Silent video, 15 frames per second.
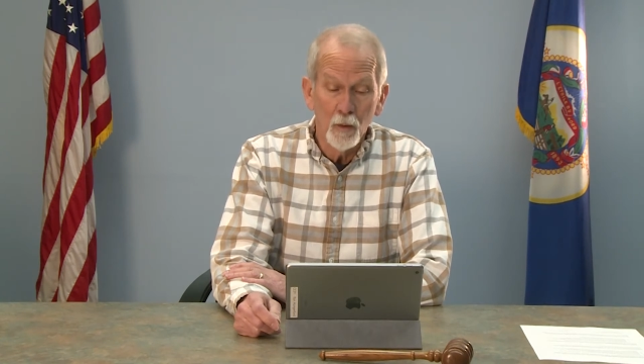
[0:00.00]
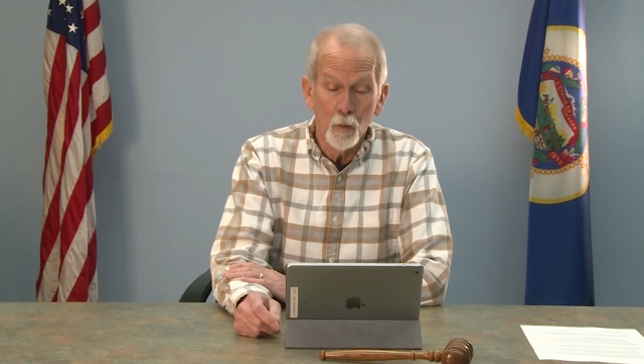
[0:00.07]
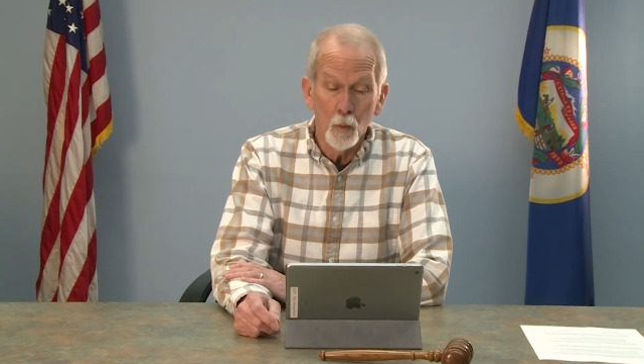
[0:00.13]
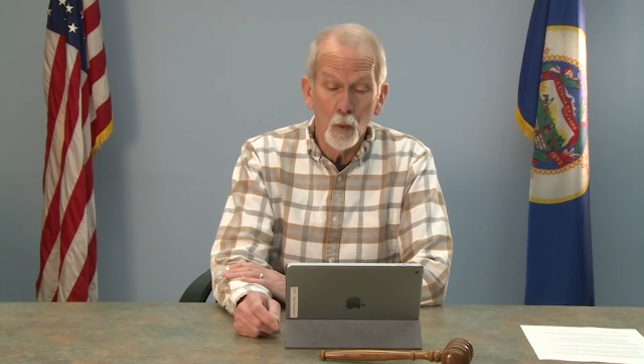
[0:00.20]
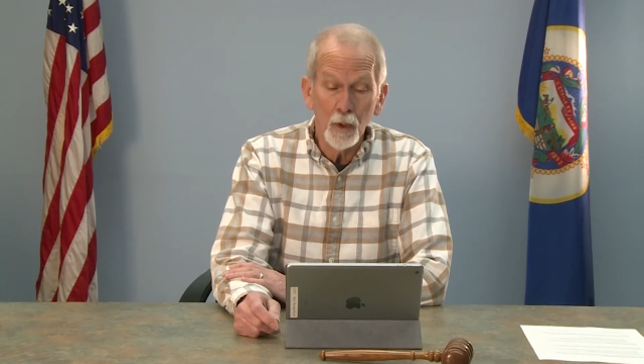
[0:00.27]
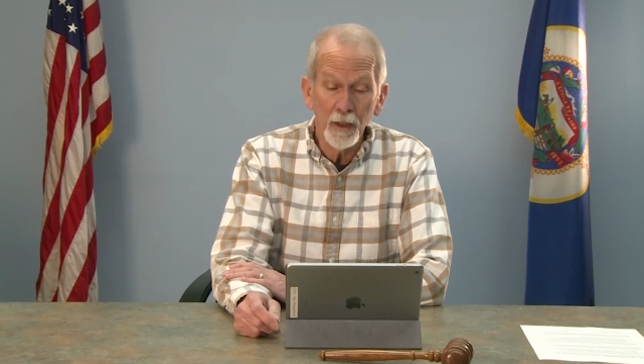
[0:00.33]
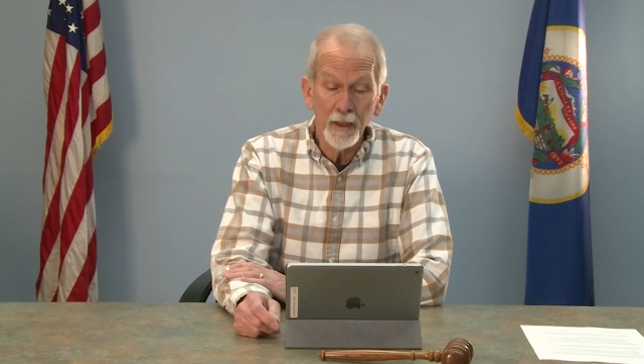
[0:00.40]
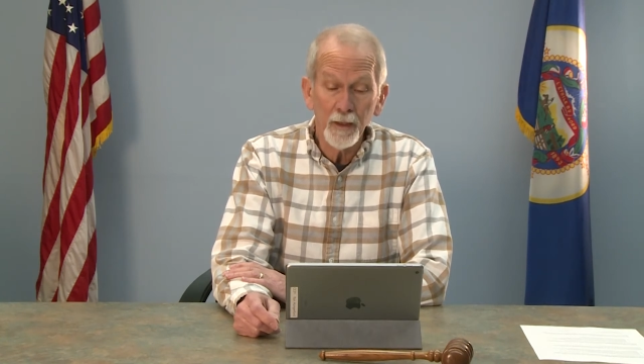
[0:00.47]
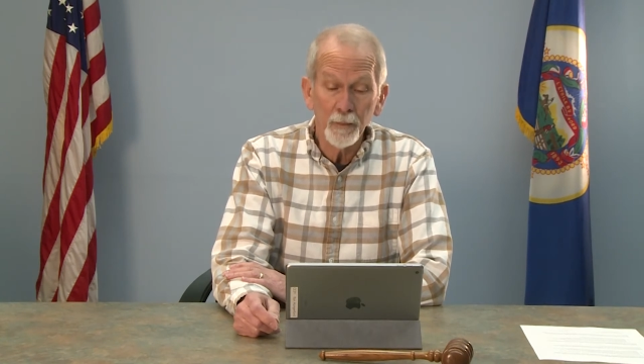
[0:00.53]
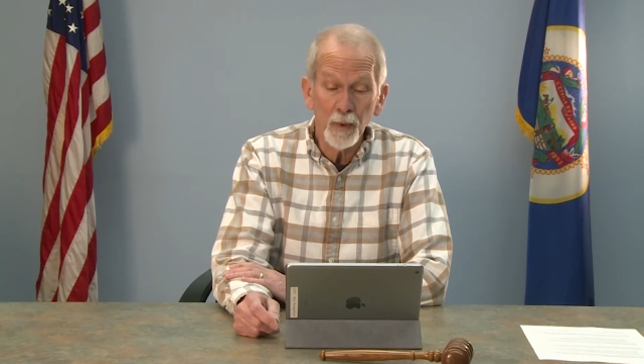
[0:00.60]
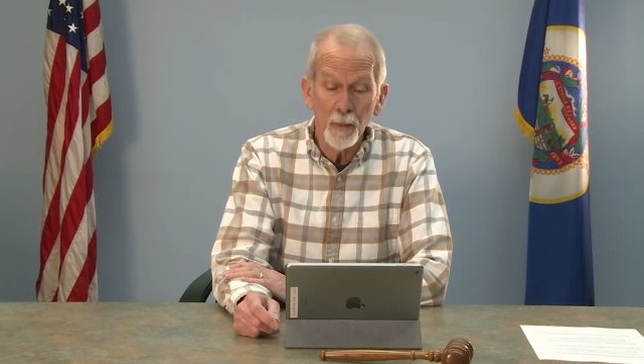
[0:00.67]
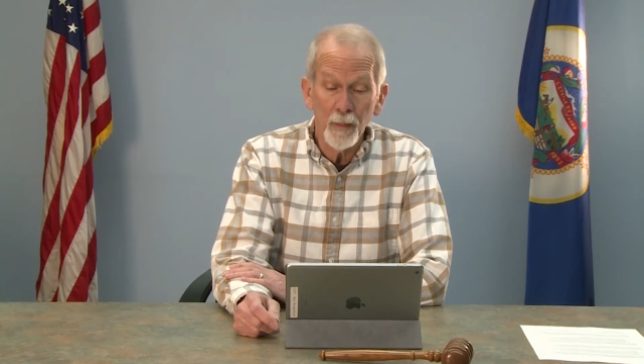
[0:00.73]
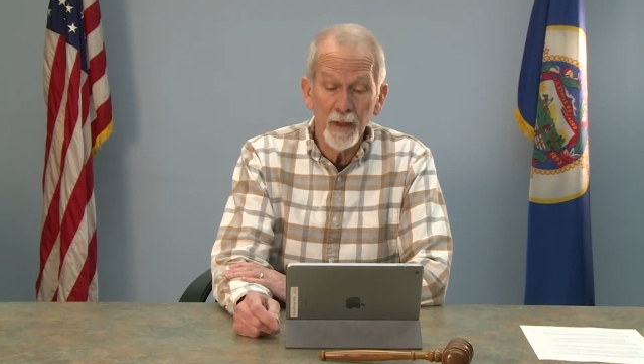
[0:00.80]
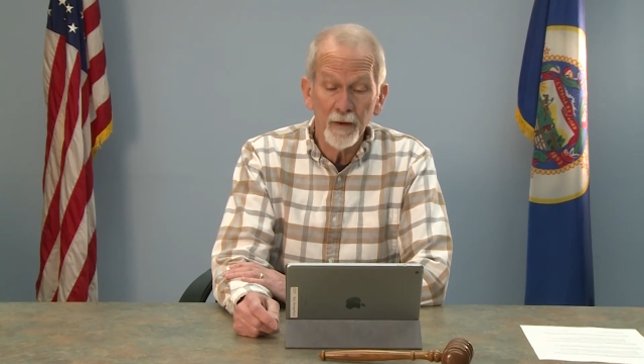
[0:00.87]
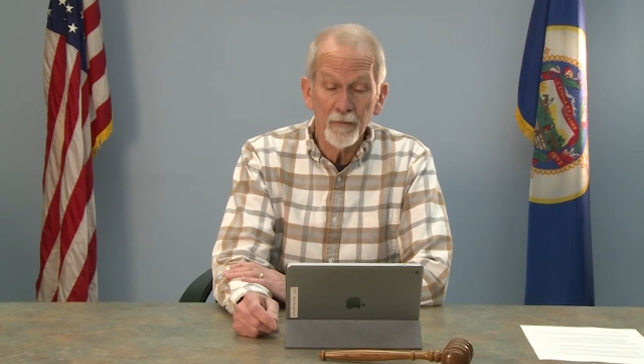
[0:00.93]
will
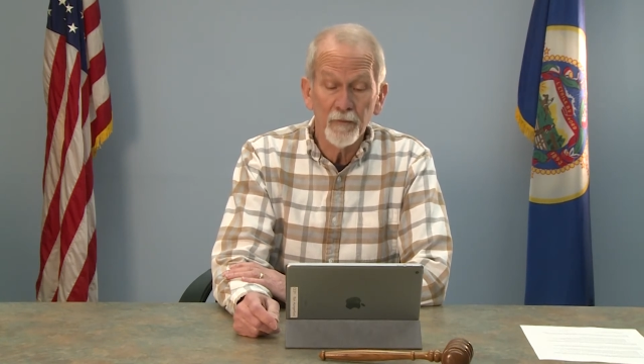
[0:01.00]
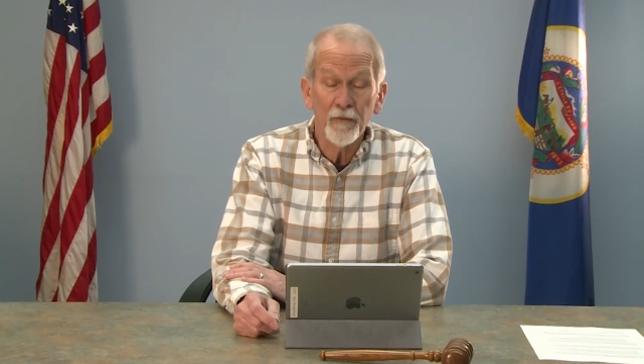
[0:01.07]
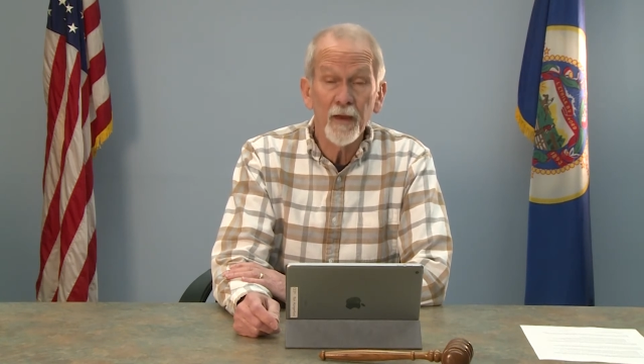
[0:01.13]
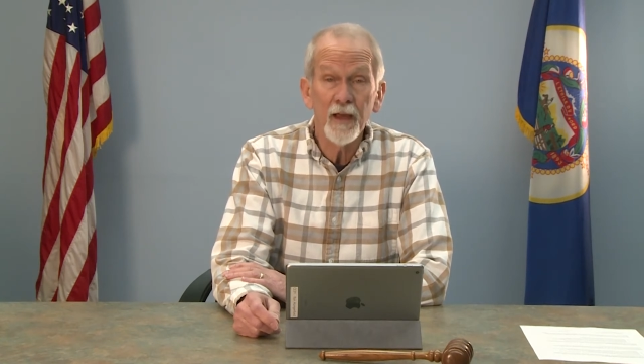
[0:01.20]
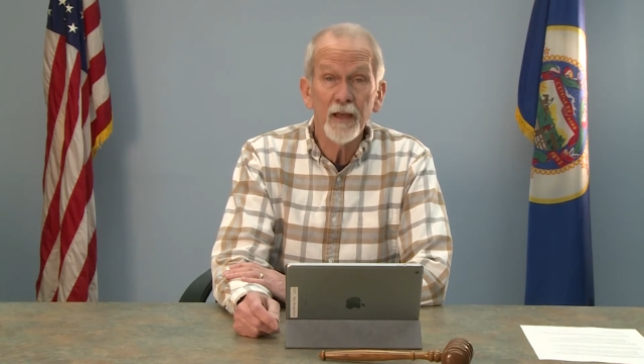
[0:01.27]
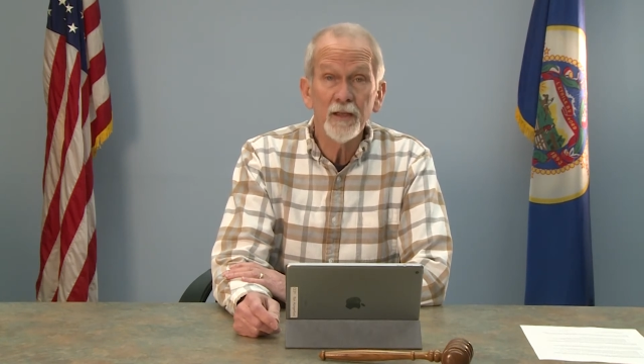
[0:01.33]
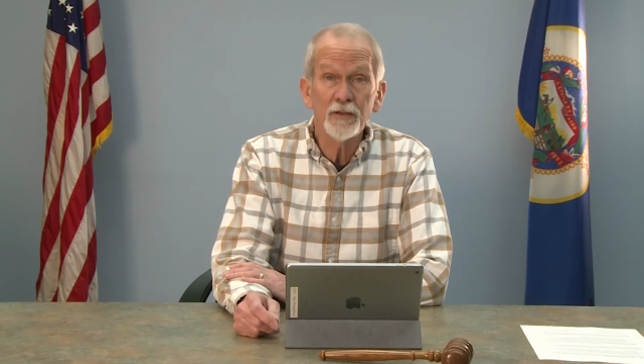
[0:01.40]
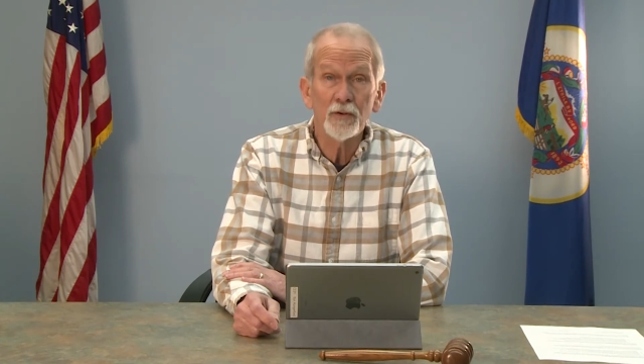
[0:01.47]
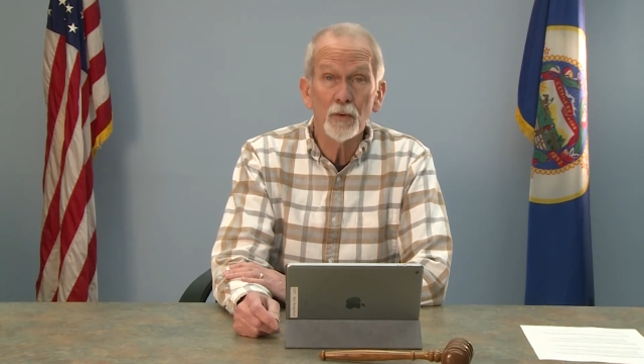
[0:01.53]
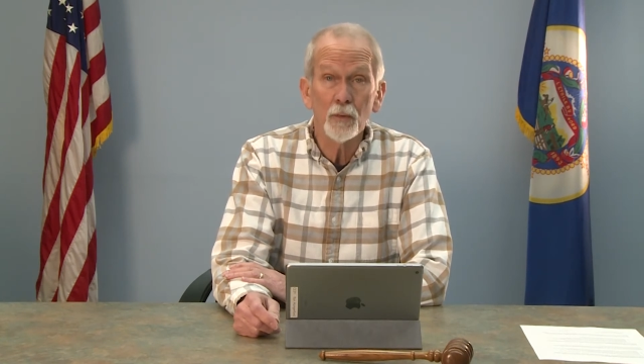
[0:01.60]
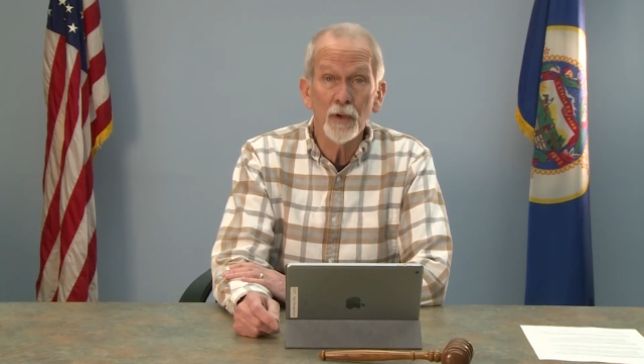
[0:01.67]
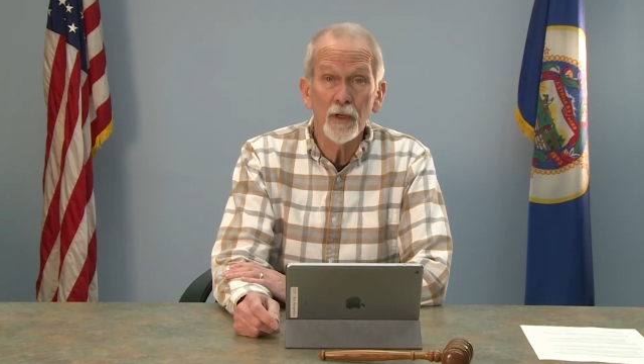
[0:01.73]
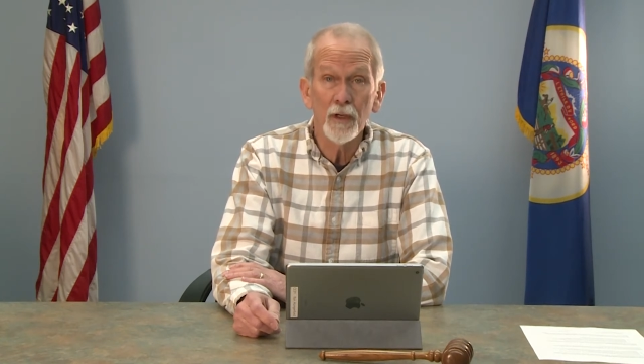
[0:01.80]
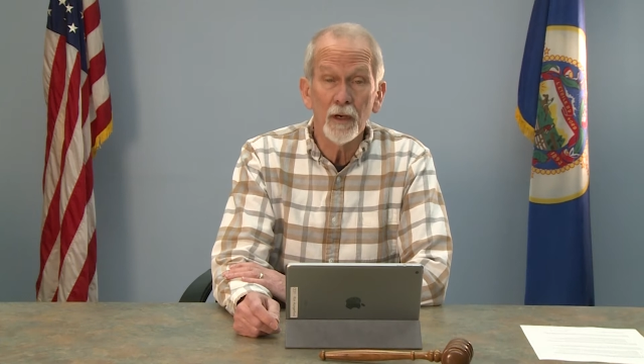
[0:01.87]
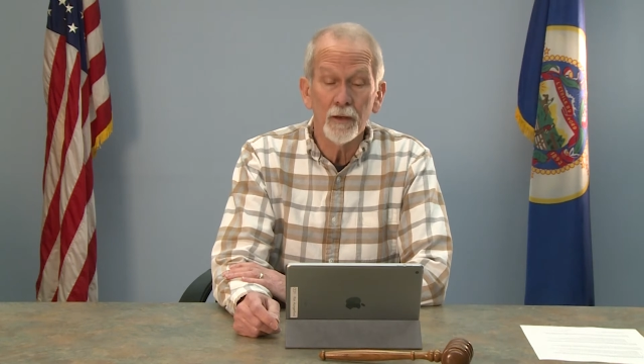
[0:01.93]
implement phase
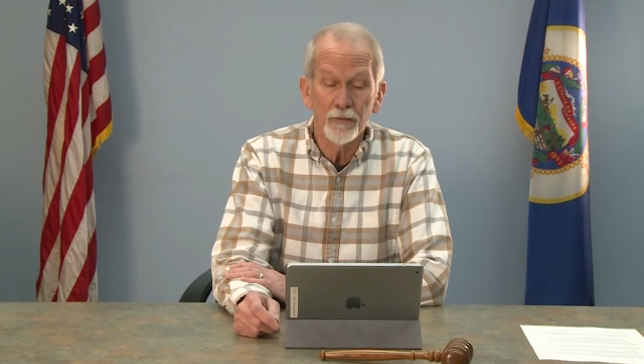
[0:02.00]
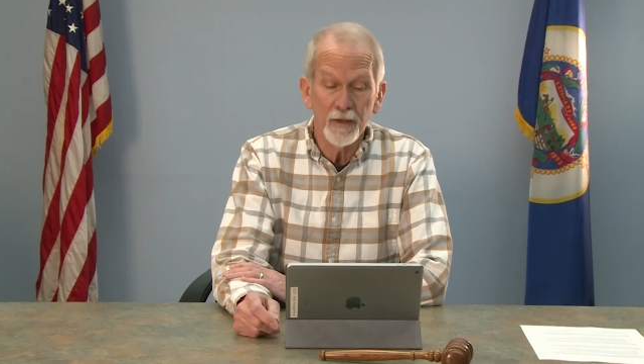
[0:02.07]
three of